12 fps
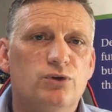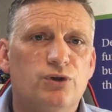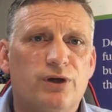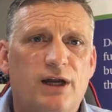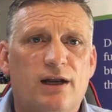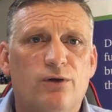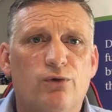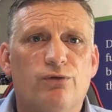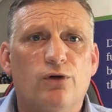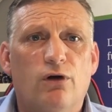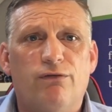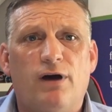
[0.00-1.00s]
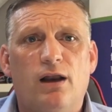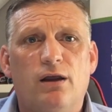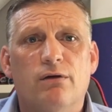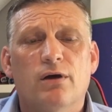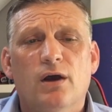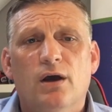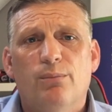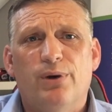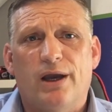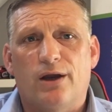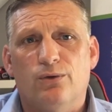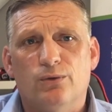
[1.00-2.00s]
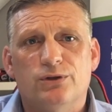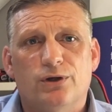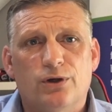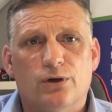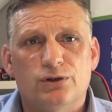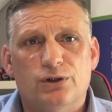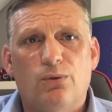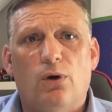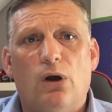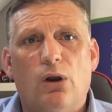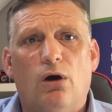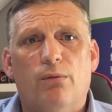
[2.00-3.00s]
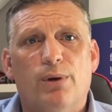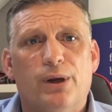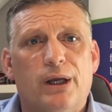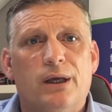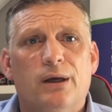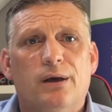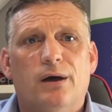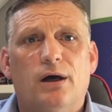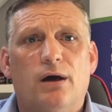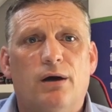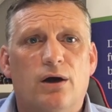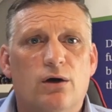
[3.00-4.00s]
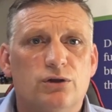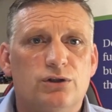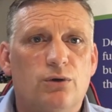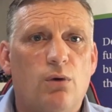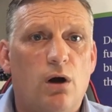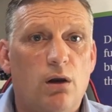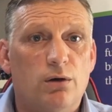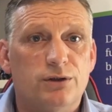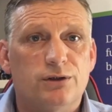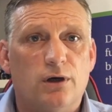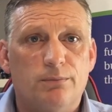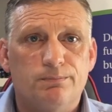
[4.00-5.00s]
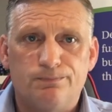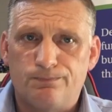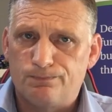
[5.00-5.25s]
You can add an awful lot of value, but it can also cost you quite a lot of money and cost you quite a lot of time.